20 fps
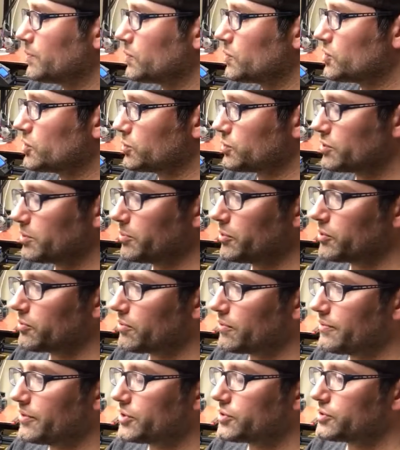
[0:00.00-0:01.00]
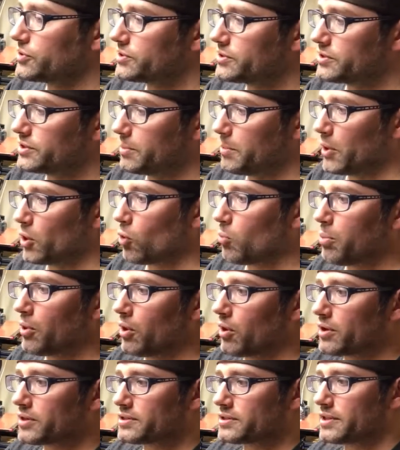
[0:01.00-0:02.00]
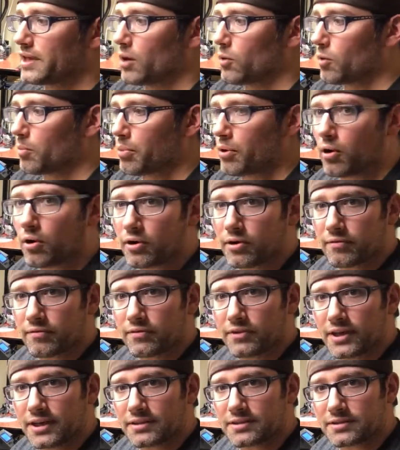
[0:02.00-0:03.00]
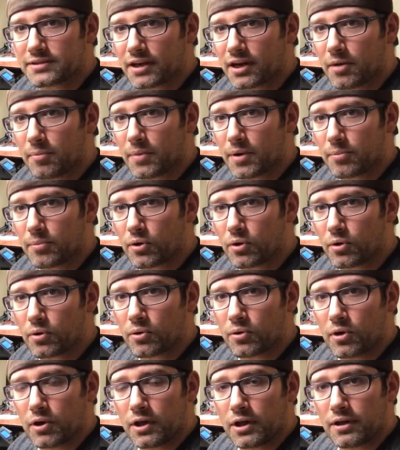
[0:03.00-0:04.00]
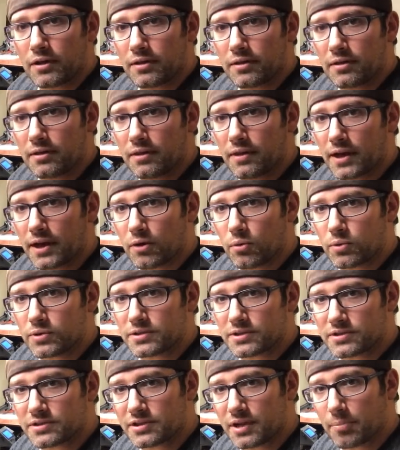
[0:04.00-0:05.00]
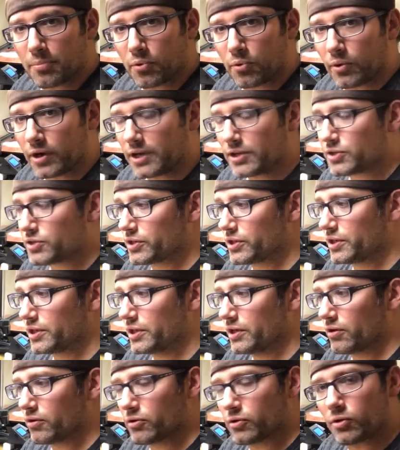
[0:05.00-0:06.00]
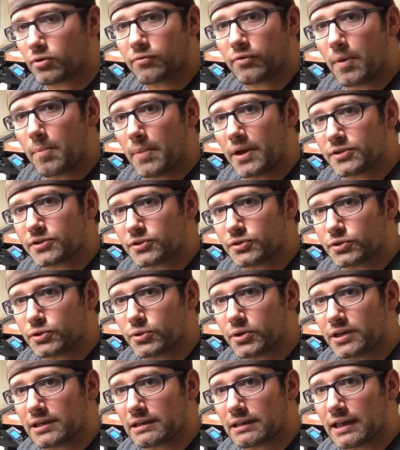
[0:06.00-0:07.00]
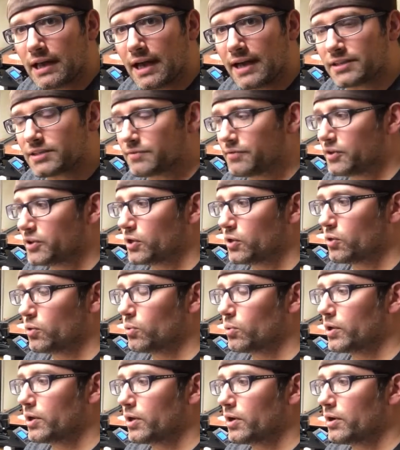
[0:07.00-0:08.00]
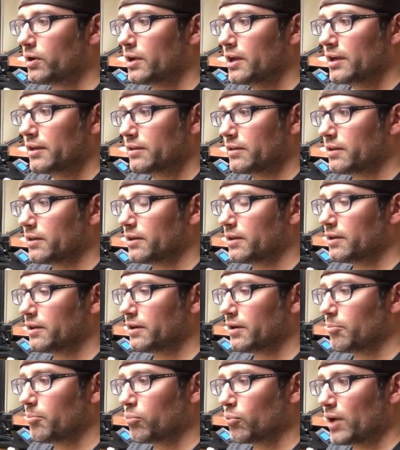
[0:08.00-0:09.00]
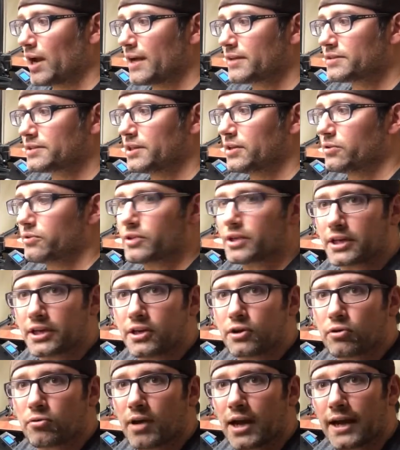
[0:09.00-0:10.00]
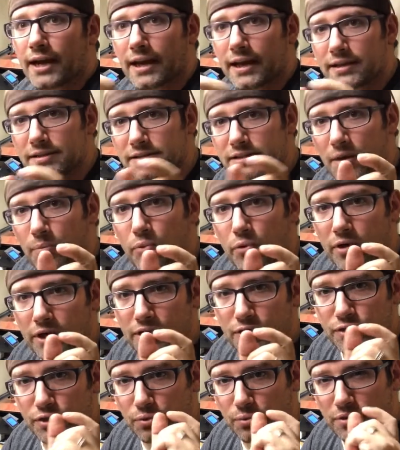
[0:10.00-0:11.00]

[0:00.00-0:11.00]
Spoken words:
So some of the revisions, the metal parts that were part of this, I remember there was a separation here. I don't know if I mentioned to you in the last video, where the brass gear and the gear rack had a separation.